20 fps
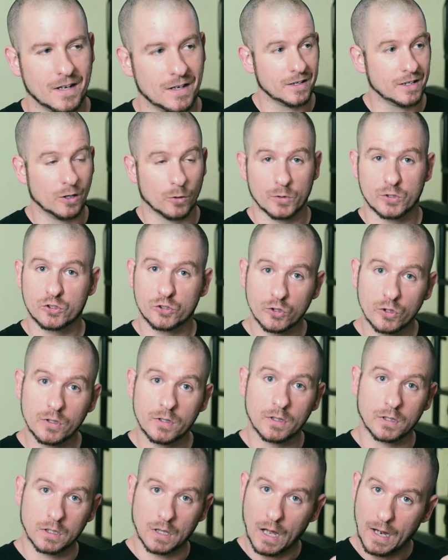You know, it
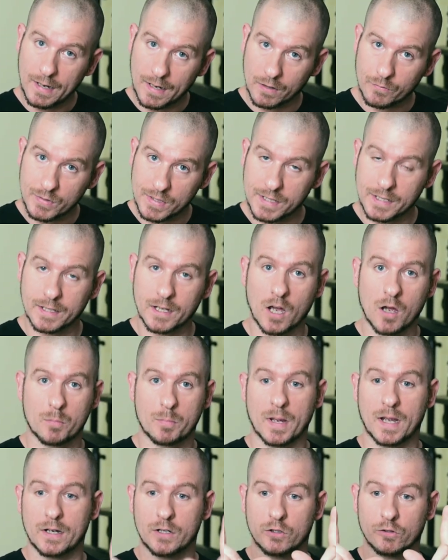should line everything
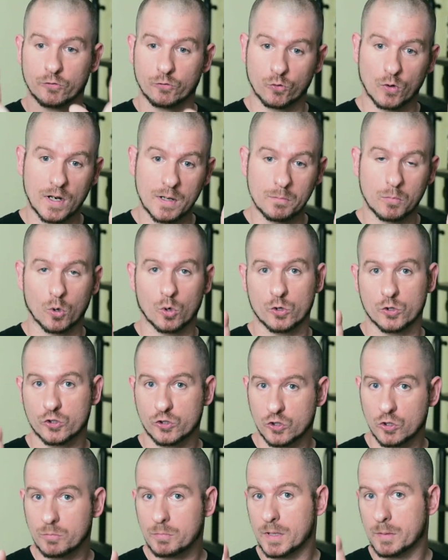up, and your frame bar
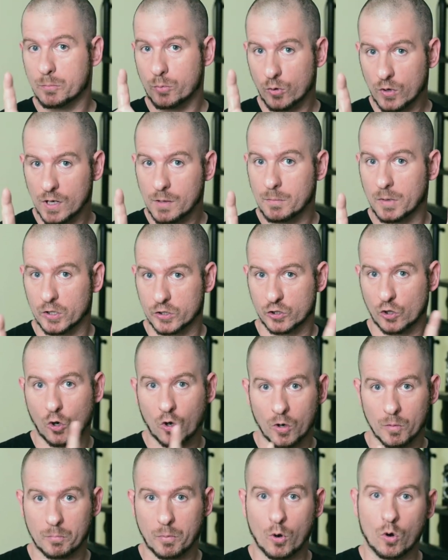should be pretty much
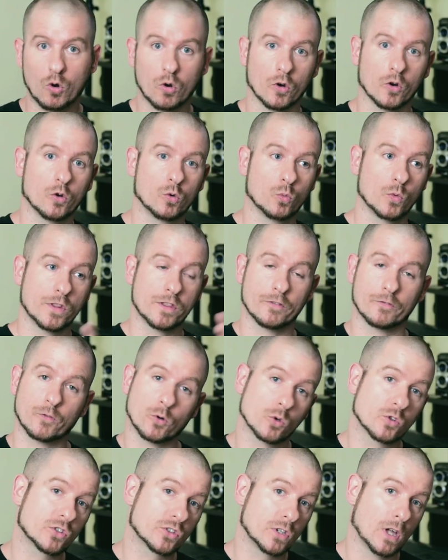on par with the
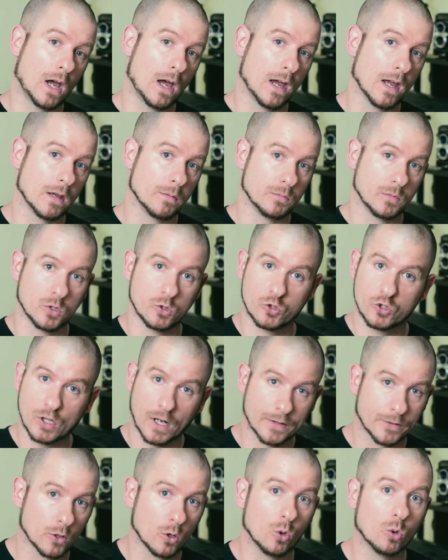first time you
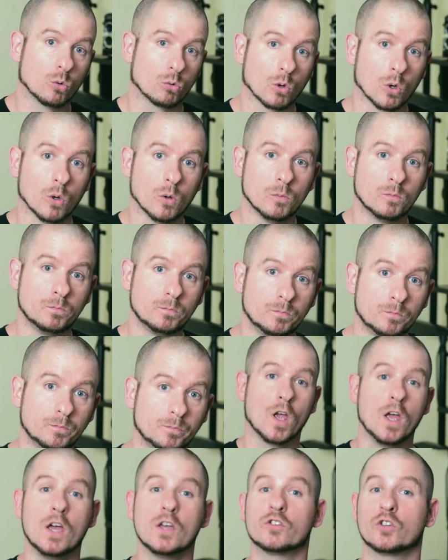shot the whole roll.
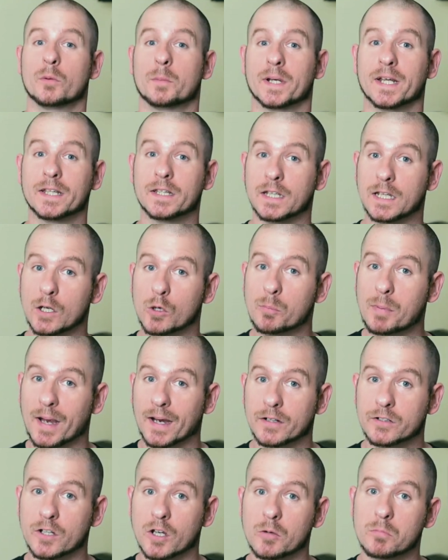So I'm going to get the gear
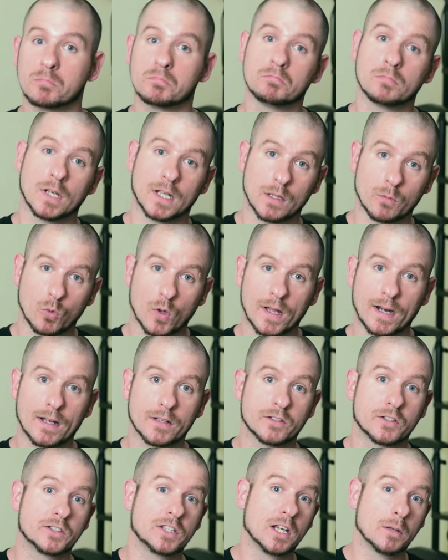packed up, and then we'll head
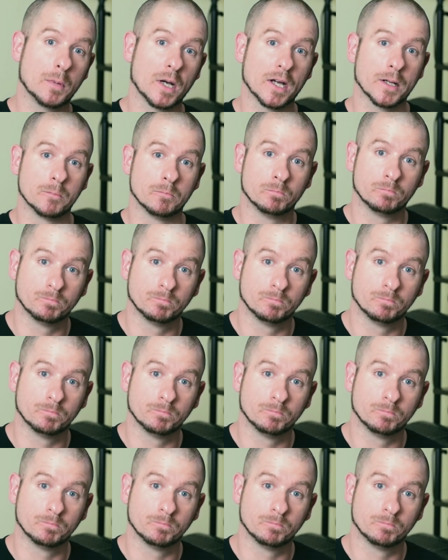out to T M I.